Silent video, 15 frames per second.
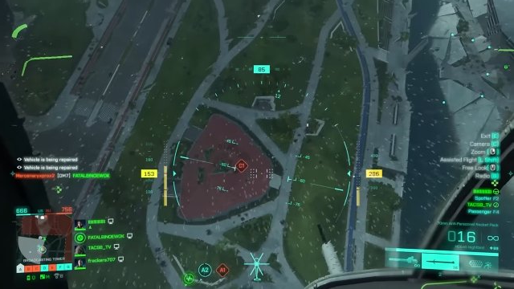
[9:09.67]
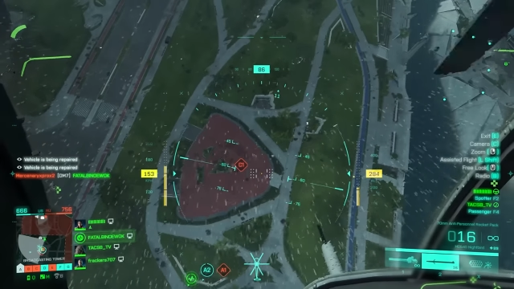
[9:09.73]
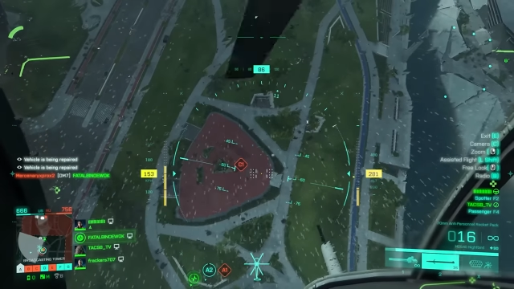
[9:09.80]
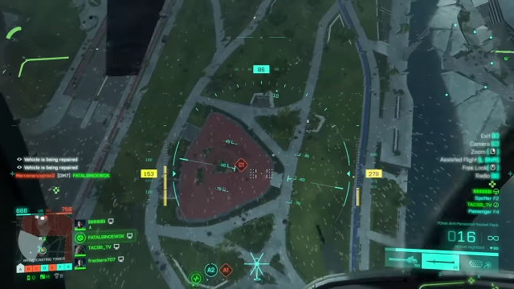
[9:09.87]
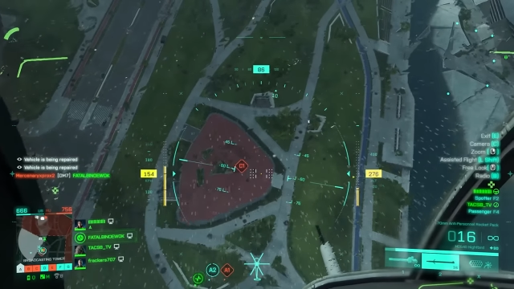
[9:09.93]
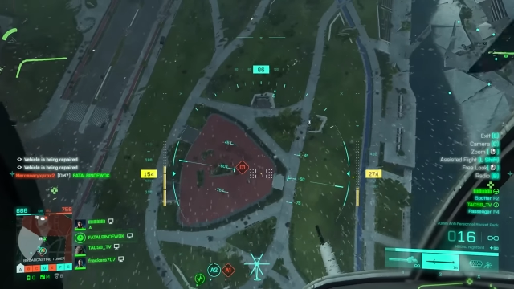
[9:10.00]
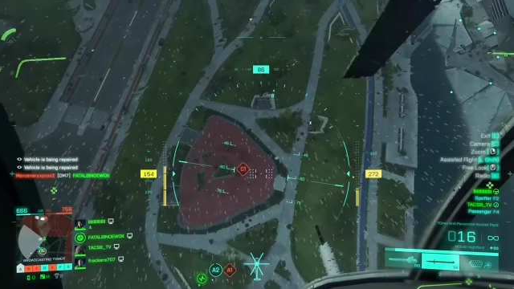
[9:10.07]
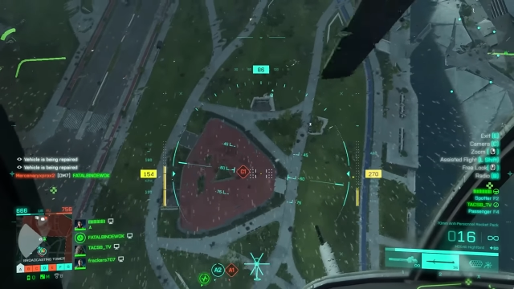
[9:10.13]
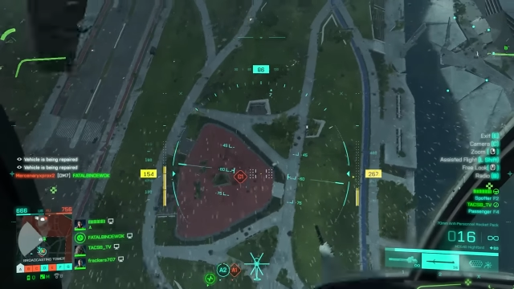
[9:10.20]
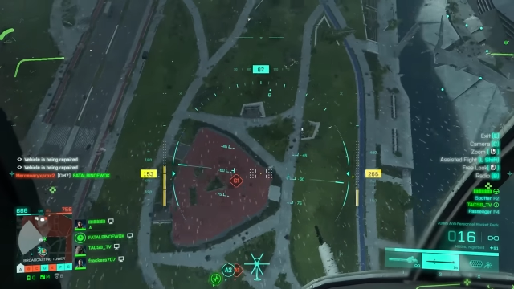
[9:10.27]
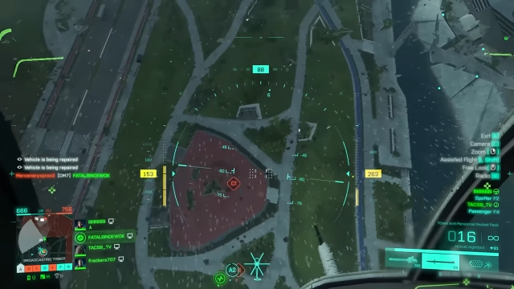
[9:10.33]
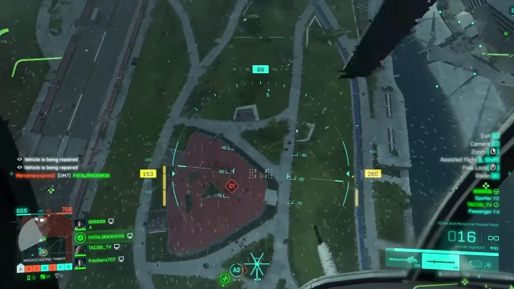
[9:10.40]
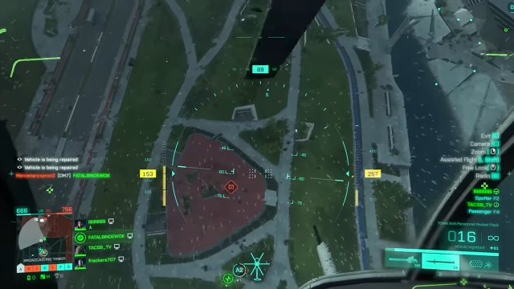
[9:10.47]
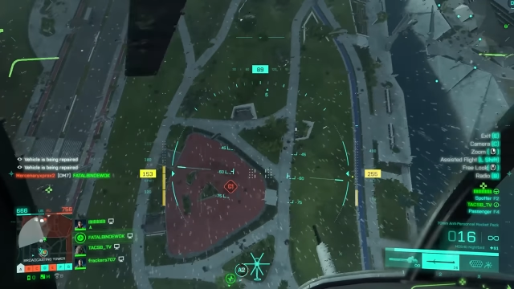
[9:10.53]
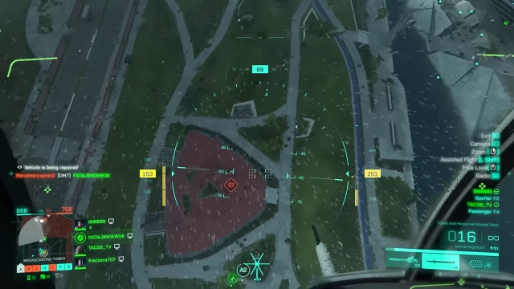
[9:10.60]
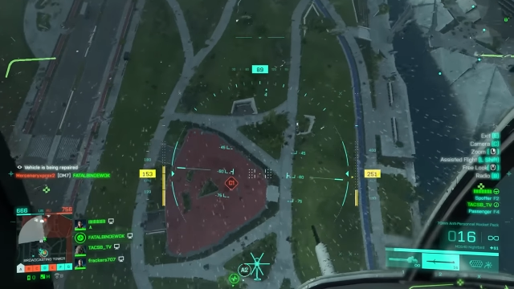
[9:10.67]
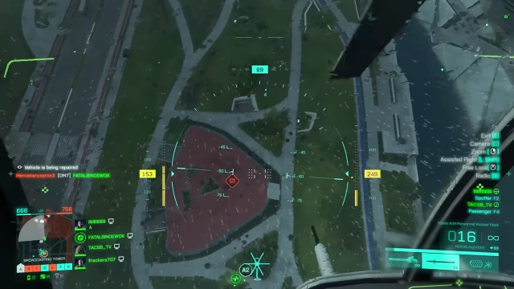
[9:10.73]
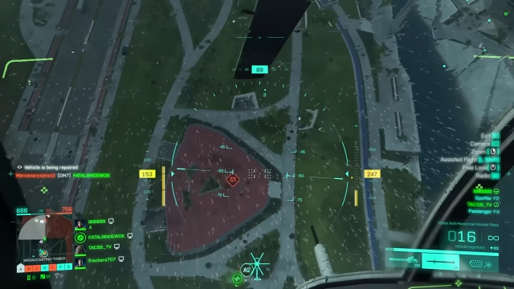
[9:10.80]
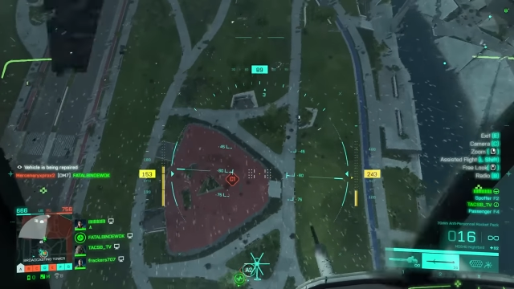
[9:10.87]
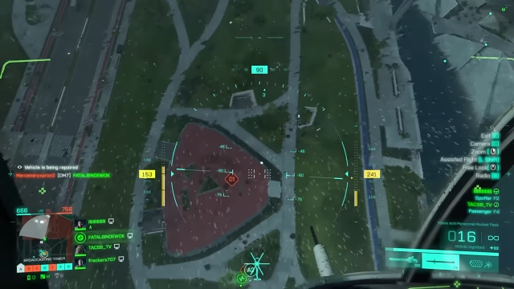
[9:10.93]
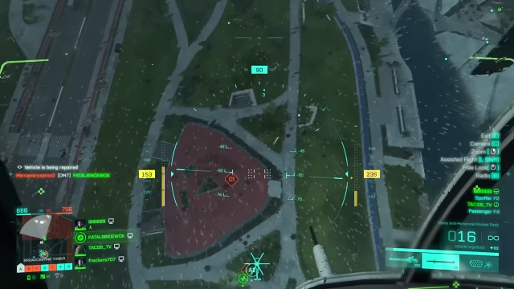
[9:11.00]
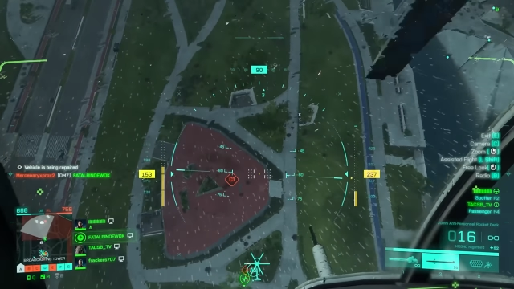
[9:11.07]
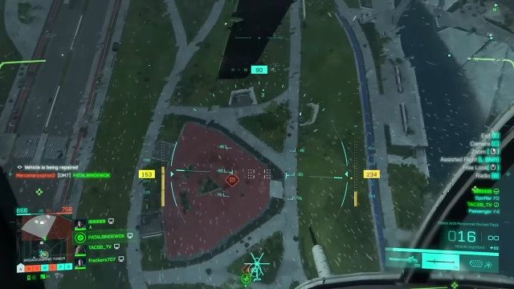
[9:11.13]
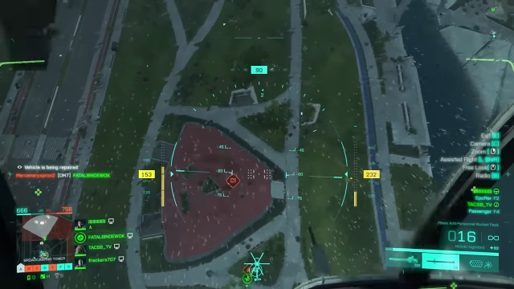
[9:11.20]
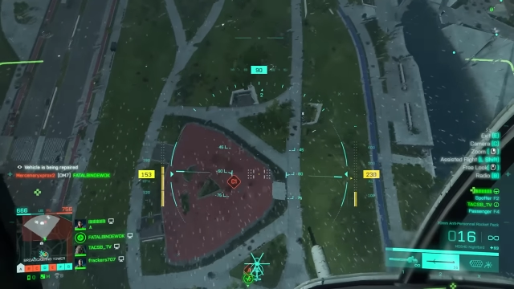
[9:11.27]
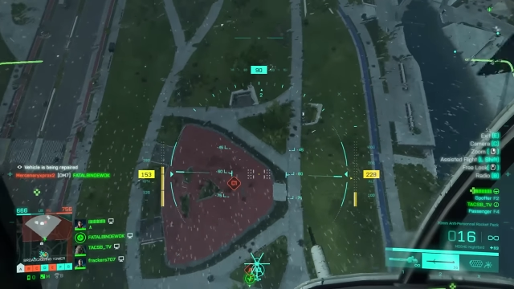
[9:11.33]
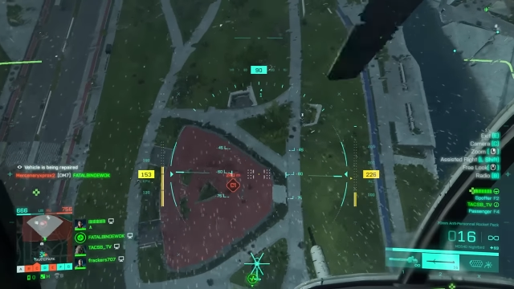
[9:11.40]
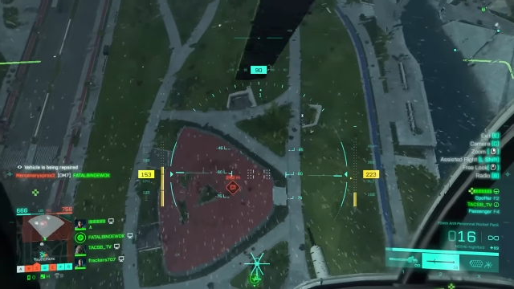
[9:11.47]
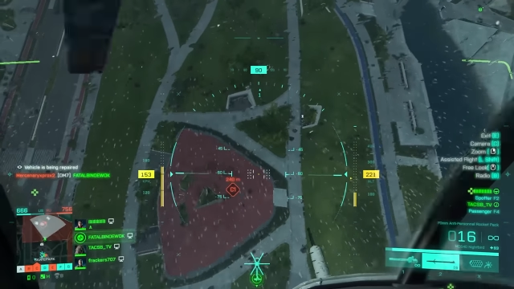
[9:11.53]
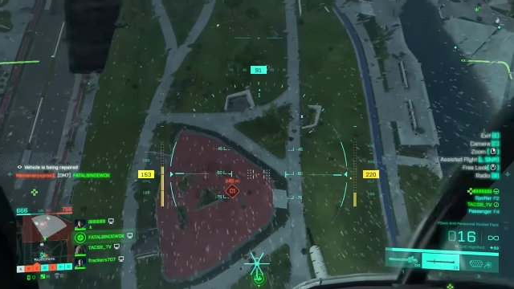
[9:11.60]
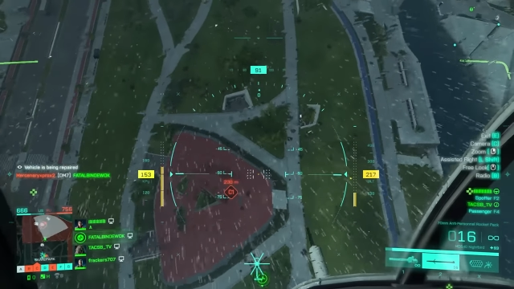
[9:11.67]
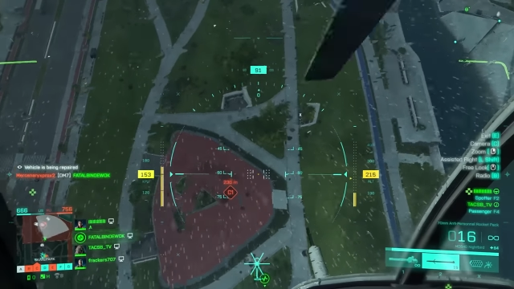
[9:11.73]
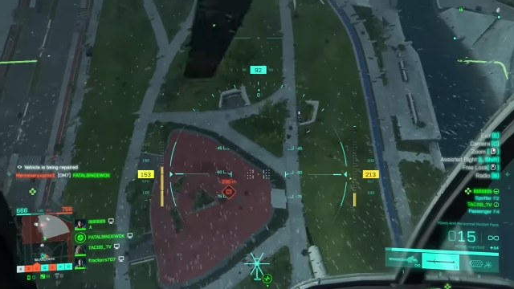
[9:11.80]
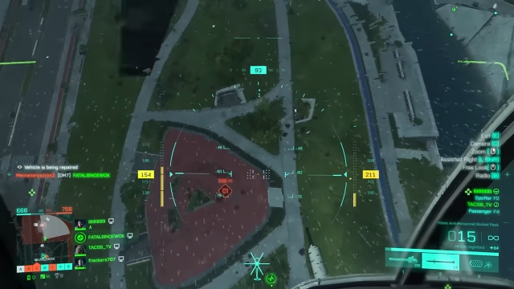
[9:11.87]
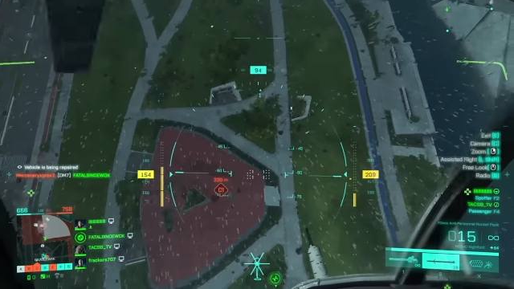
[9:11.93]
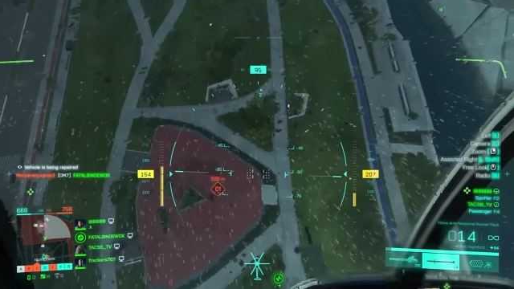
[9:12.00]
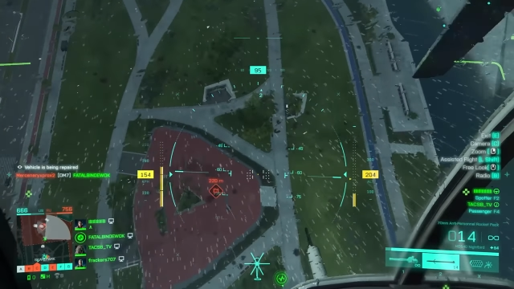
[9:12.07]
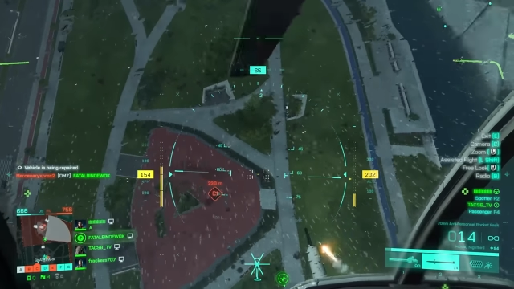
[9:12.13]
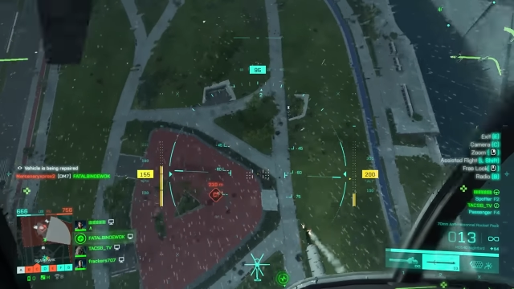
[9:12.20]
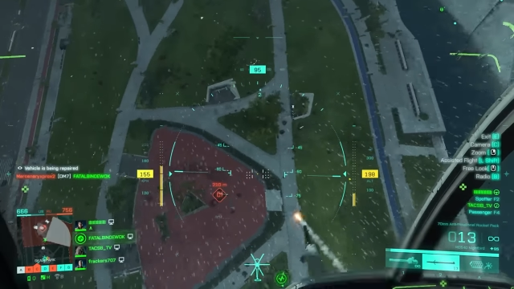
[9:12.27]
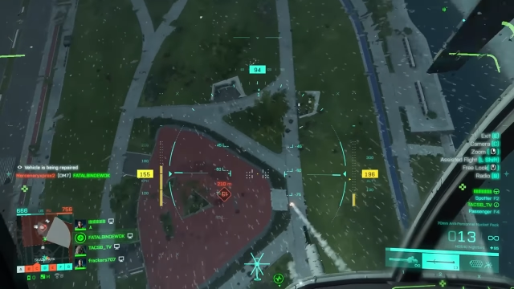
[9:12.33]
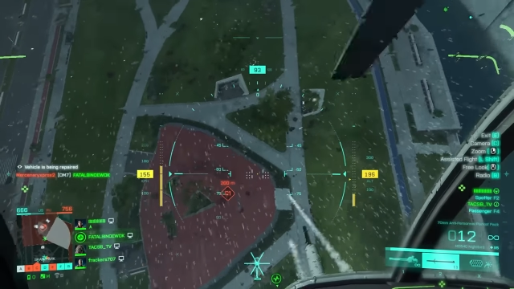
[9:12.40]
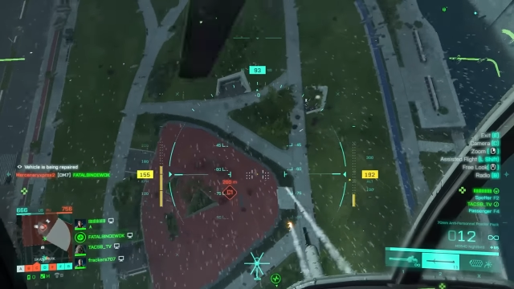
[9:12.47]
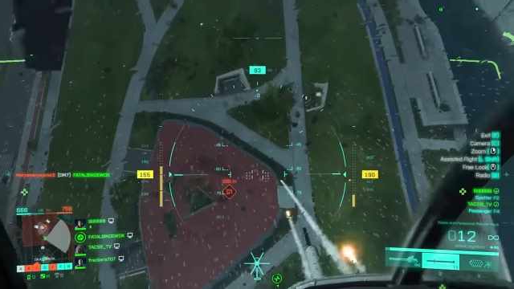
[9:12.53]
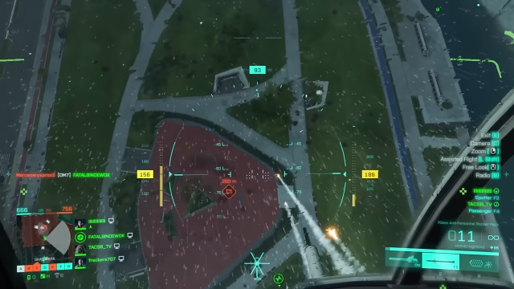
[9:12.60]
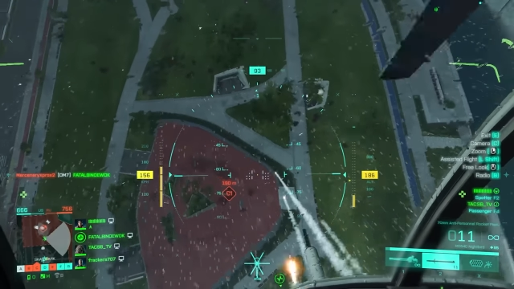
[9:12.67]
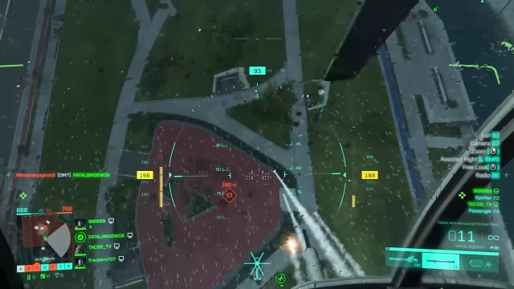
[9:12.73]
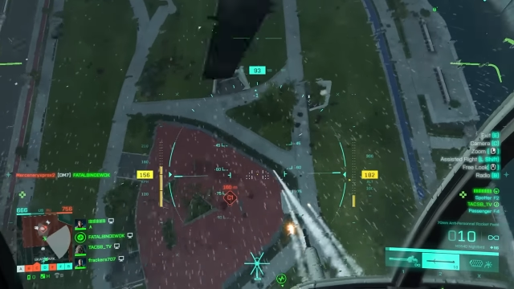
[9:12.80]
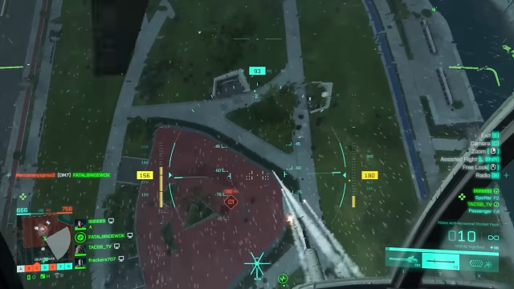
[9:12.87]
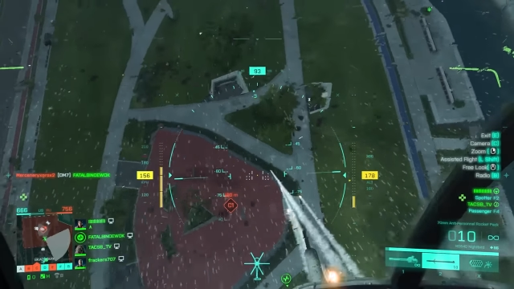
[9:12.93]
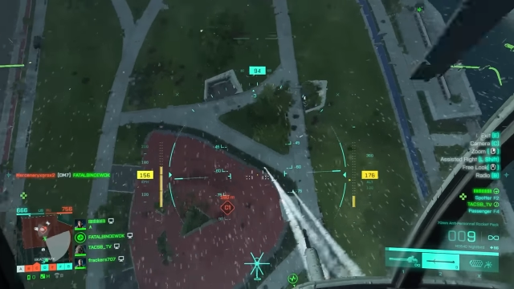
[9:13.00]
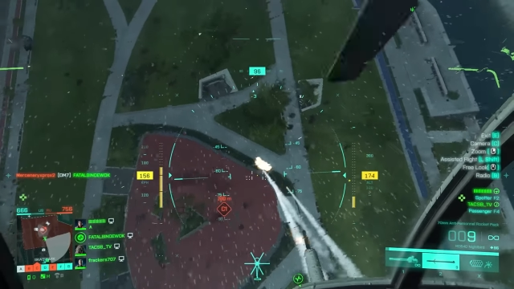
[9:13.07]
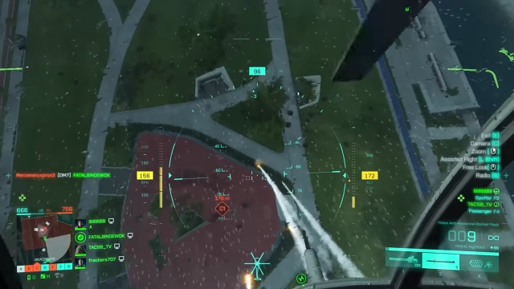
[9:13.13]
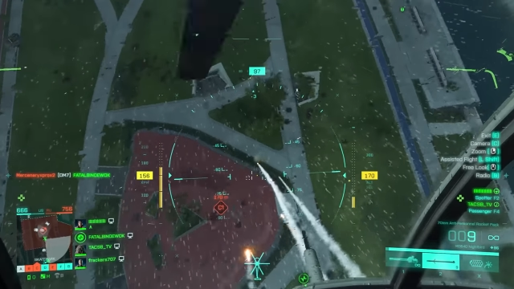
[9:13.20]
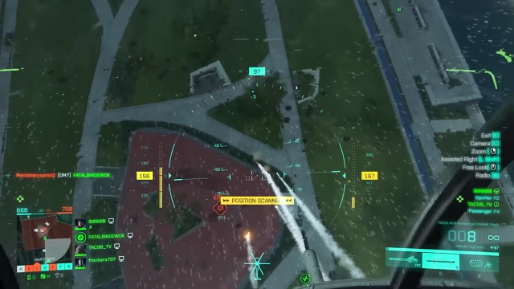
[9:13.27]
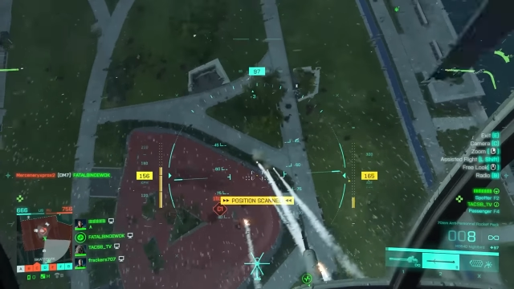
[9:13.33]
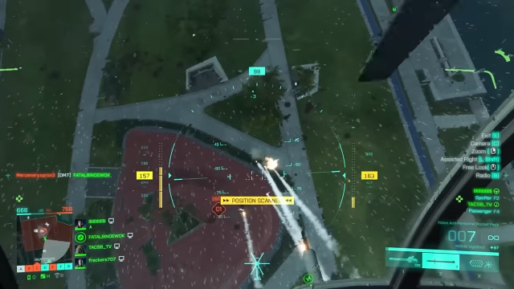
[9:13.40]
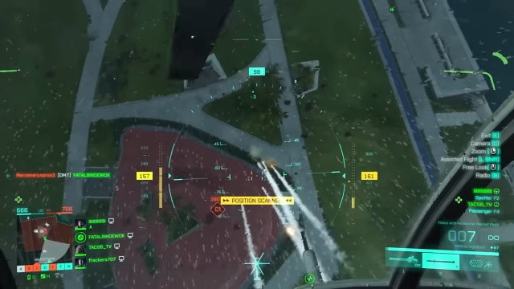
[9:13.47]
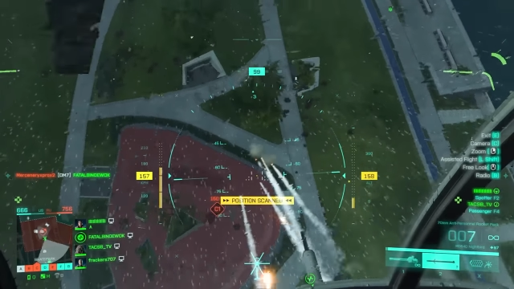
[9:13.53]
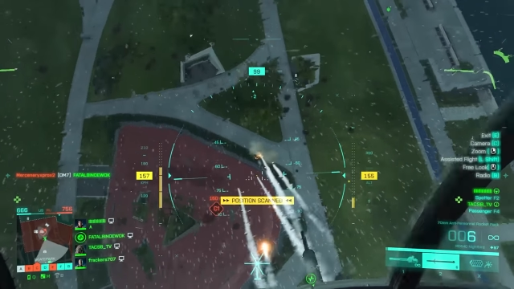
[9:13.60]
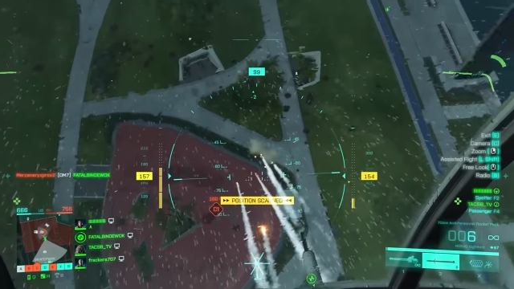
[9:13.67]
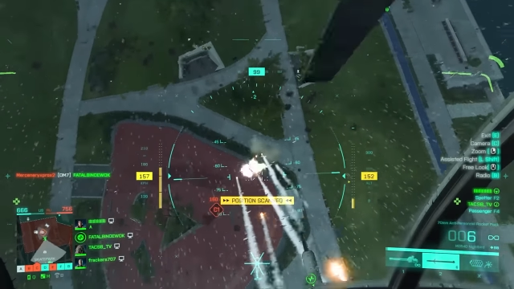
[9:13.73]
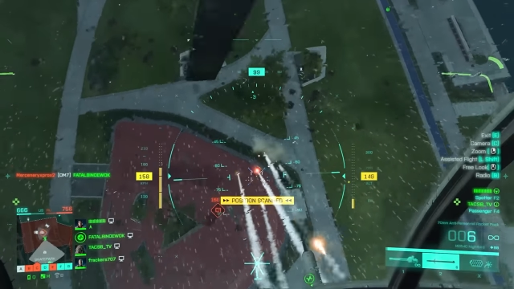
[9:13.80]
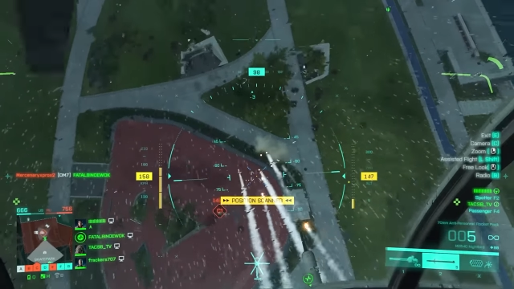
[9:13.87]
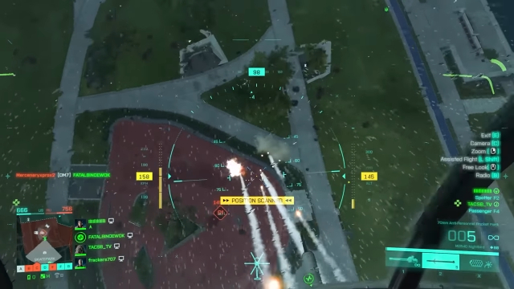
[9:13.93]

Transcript: Nobody's mouth can be seen.